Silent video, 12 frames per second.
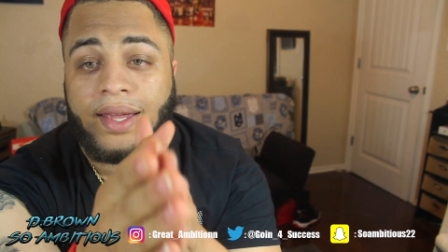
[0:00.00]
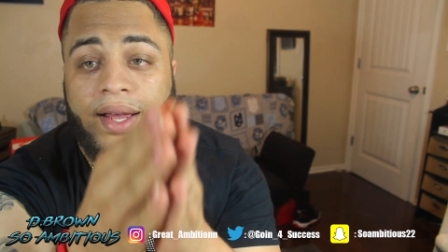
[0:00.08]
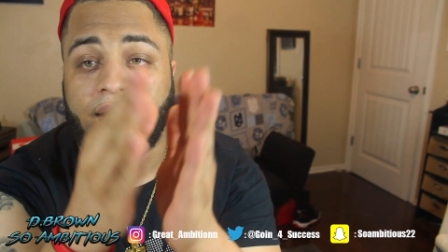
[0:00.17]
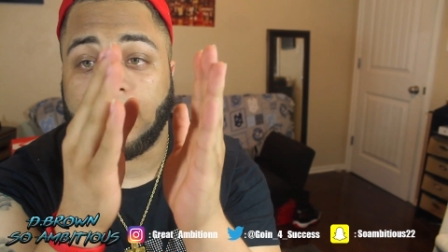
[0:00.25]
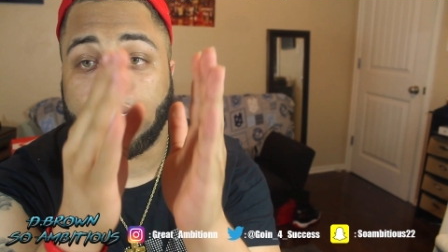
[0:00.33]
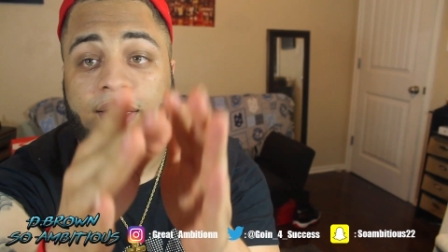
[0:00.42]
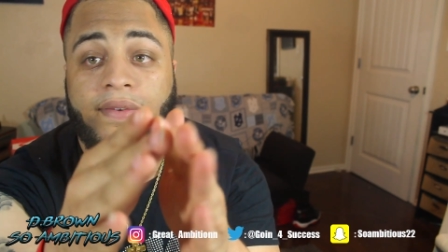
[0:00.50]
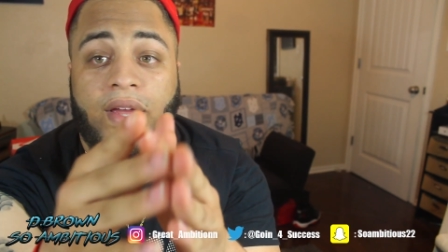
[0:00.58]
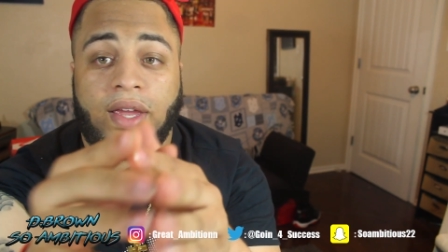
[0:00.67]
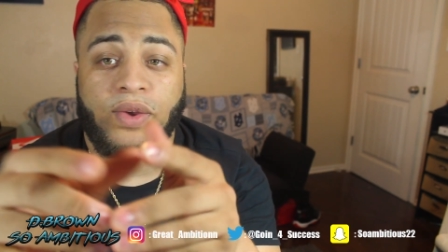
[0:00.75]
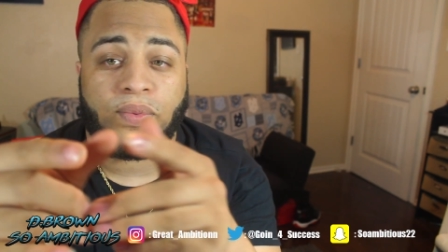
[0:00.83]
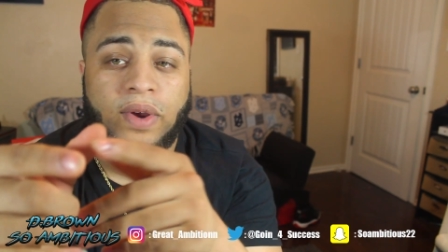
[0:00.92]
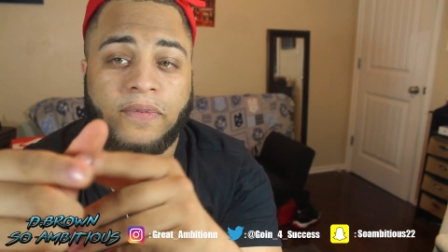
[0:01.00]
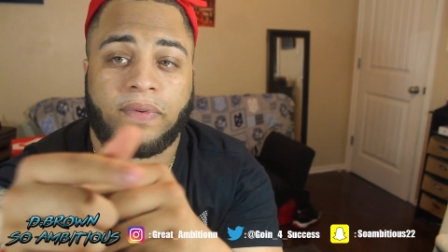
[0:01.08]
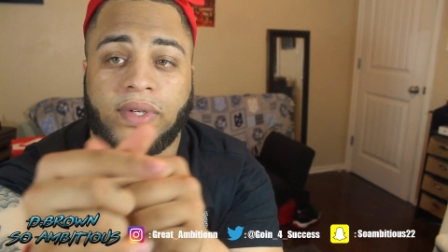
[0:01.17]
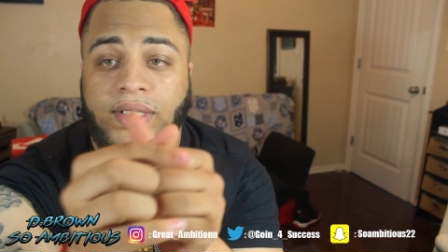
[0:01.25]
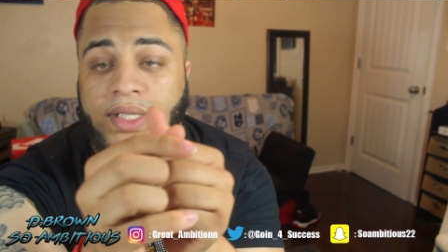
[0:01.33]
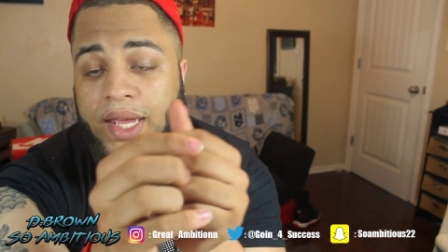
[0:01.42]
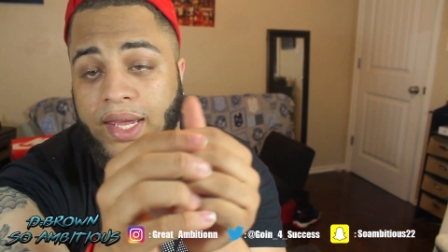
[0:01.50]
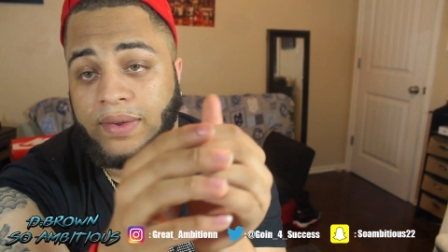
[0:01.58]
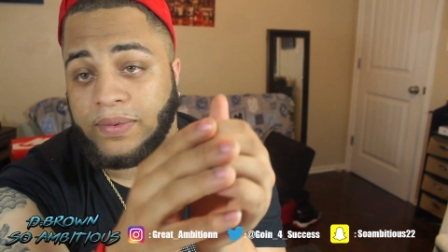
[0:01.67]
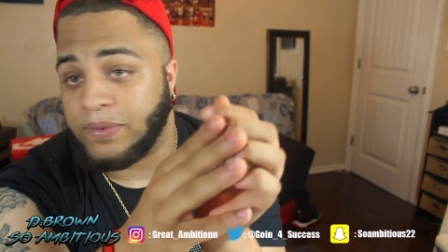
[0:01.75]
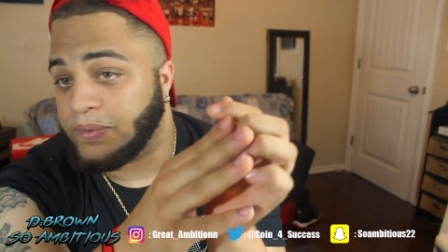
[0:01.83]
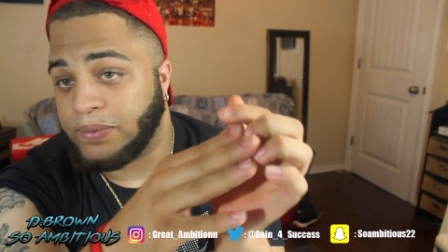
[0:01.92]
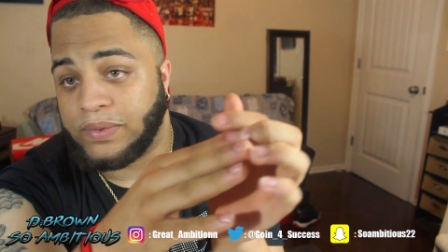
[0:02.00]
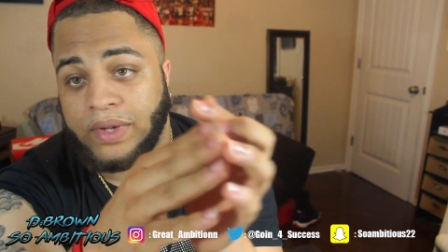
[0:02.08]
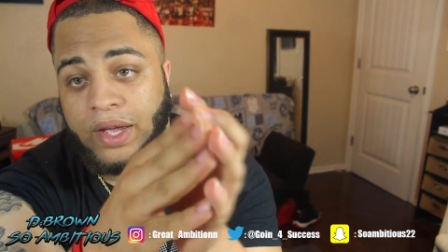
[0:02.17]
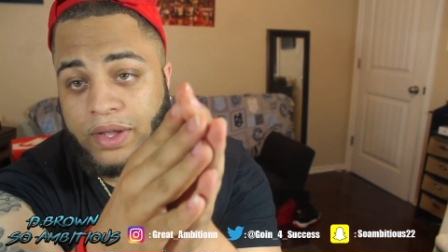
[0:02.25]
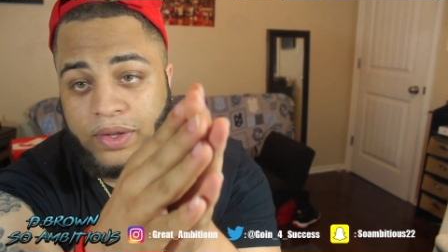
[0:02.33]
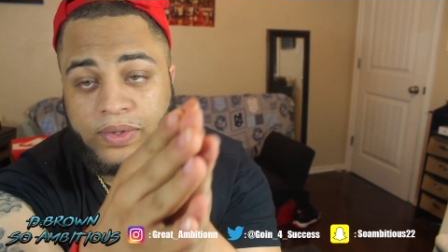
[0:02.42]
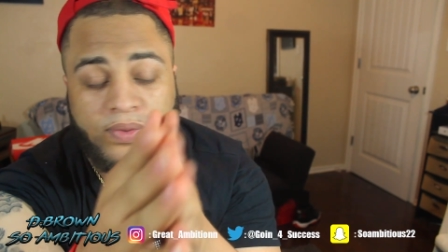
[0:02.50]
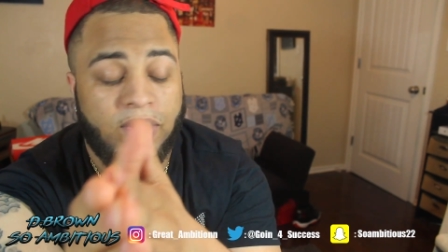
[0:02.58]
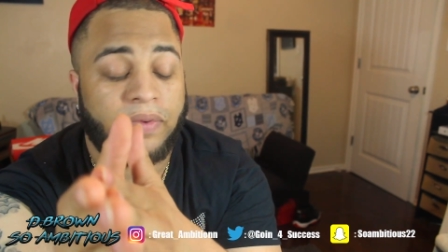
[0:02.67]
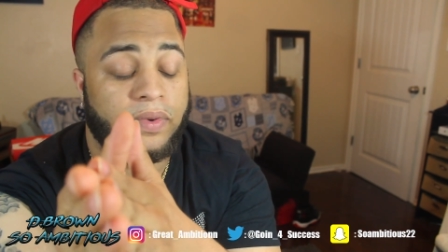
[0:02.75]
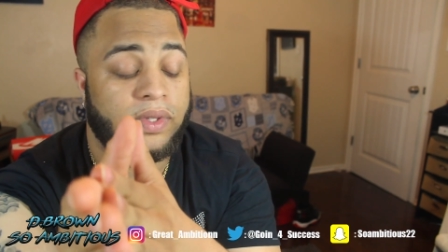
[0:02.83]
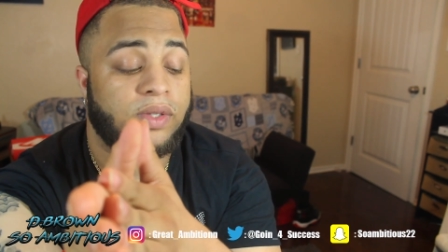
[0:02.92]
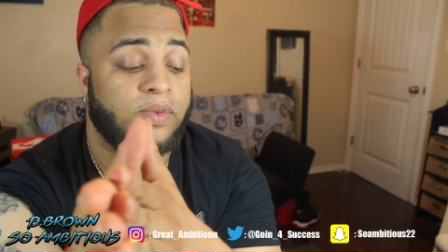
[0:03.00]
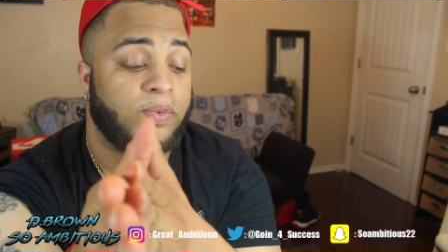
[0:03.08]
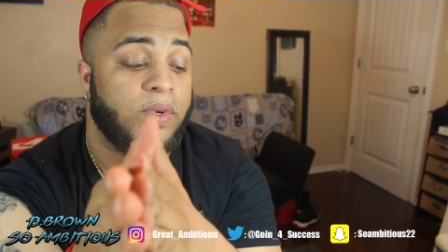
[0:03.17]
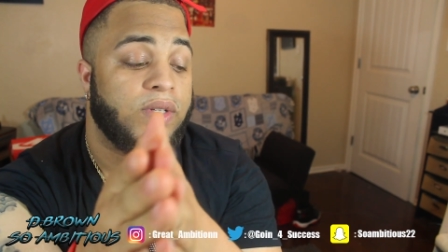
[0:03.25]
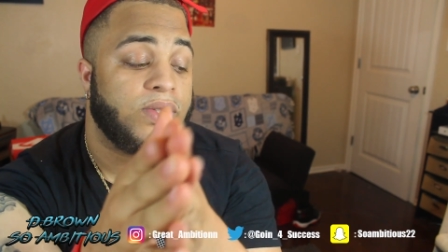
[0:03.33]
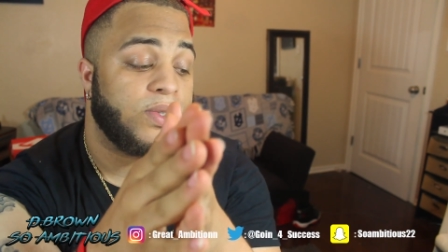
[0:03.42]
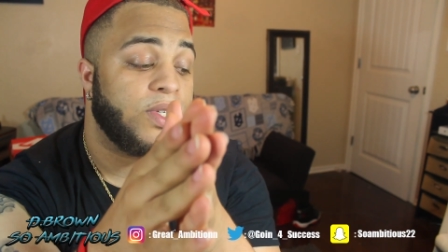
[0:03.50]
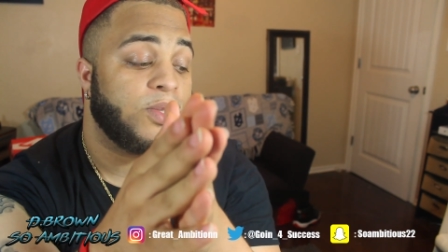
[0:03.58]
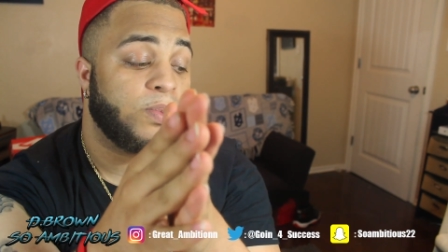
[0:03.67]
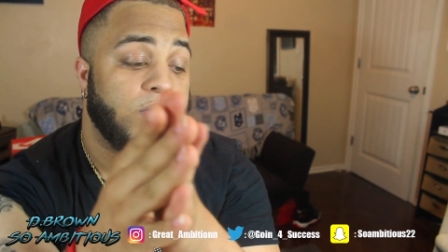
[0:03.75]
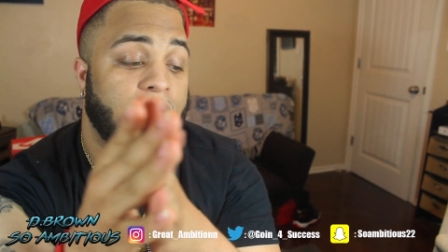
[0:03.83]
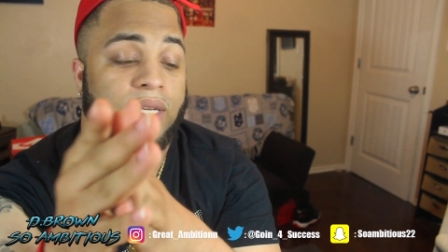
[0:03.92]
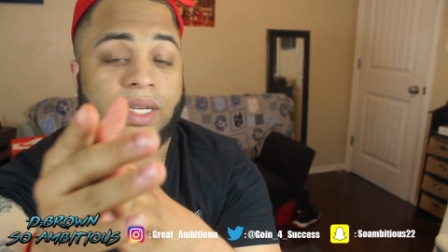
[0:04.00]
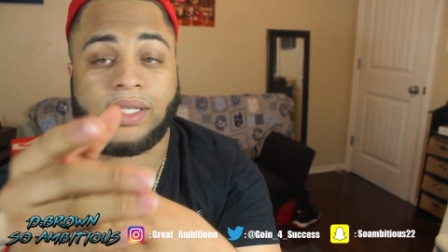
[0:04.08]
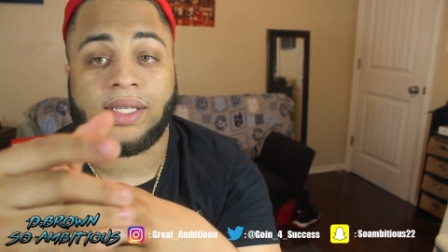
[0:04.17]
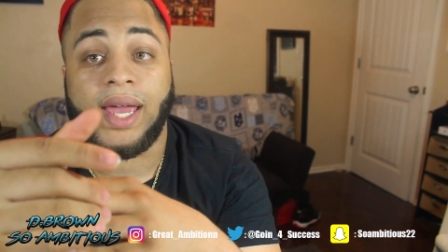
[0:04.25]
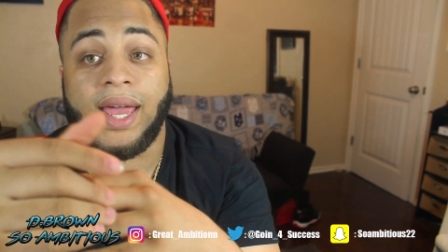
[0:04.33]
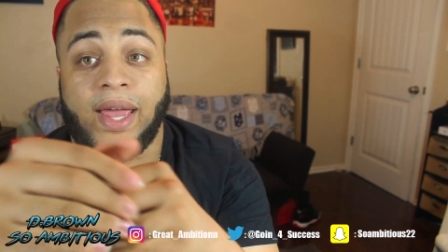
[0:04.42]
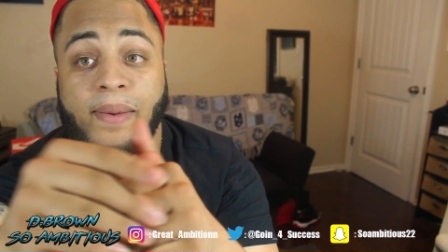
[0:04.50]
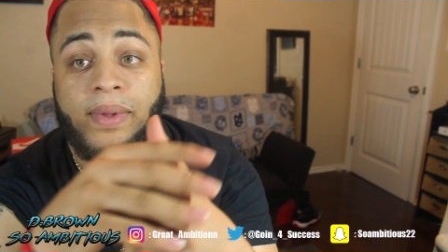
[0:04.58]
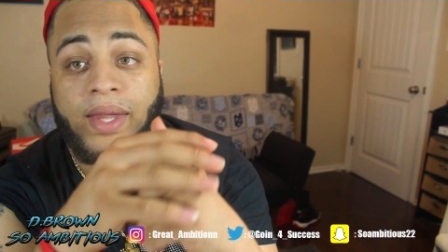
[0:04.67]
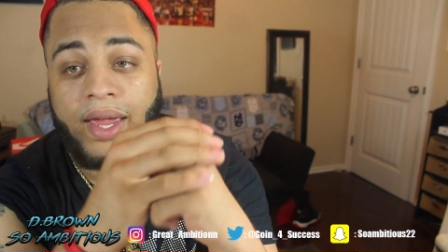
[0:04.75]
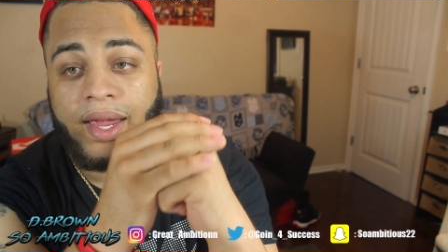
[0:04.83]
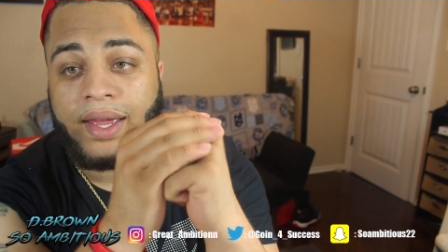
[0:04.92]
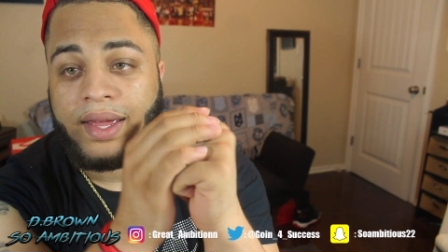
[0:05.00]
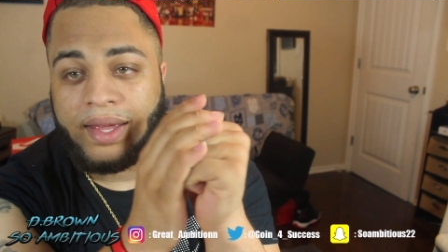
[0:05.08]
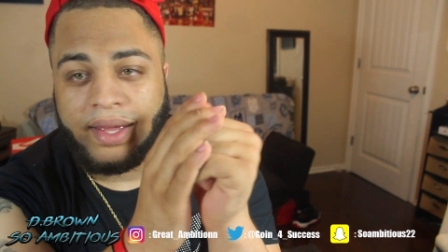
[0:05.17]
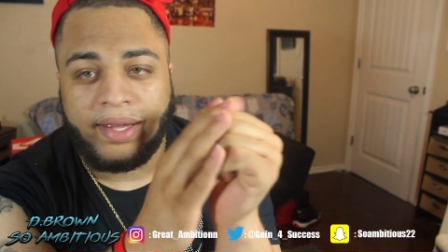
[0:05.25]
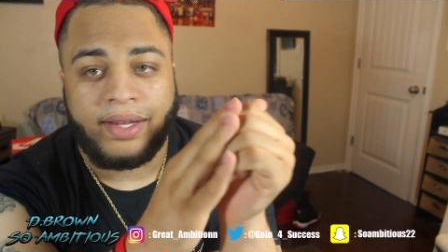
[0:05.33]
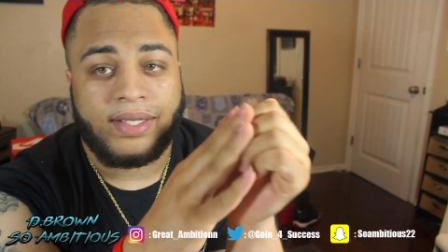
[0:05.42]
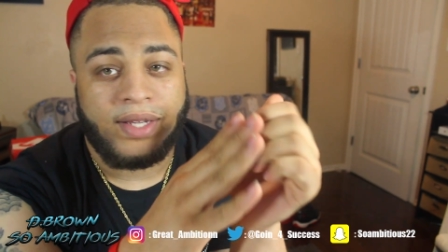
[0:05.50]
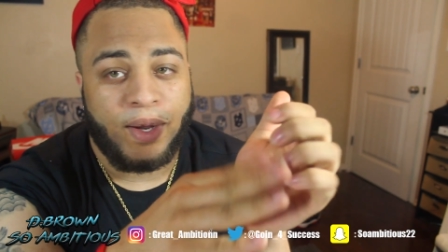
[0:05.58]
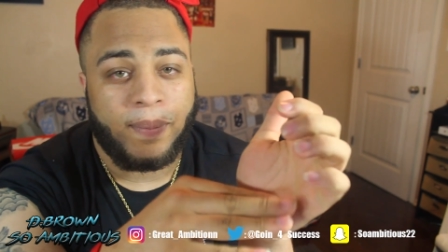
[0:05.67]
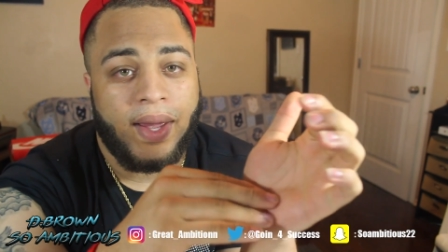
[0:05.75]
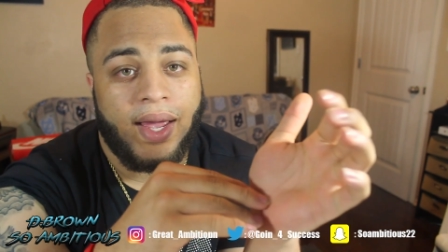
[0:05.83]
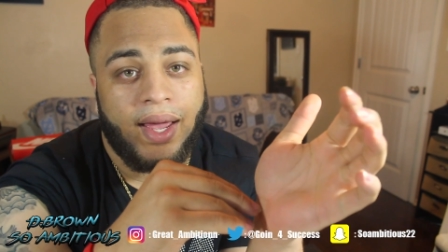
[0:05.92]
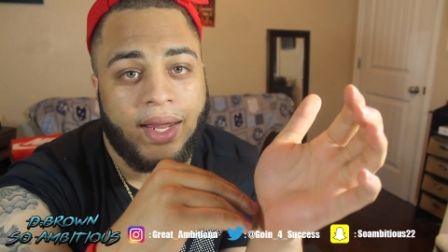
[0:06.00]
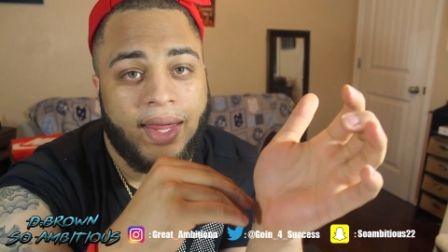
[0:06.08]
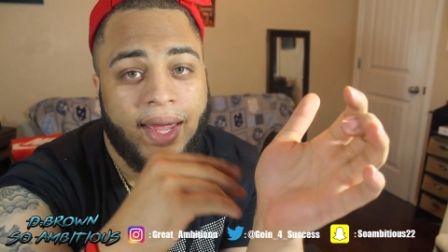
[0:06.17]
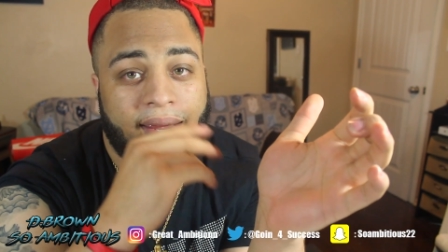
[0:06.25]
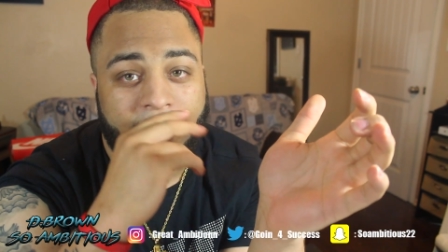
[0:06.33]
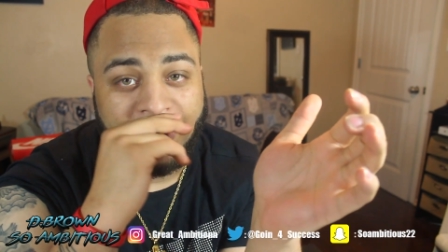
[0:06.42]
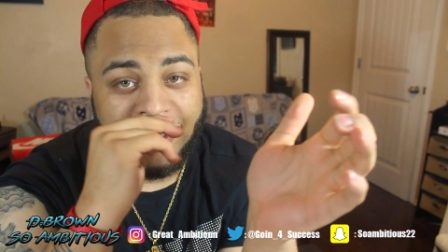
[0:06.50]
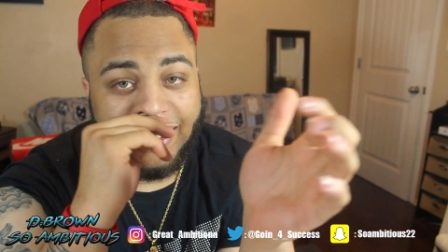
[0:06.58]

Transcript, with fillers: And I love how he referenced like how he was referencing Russell Westbrook in his game, and like he was talking about how like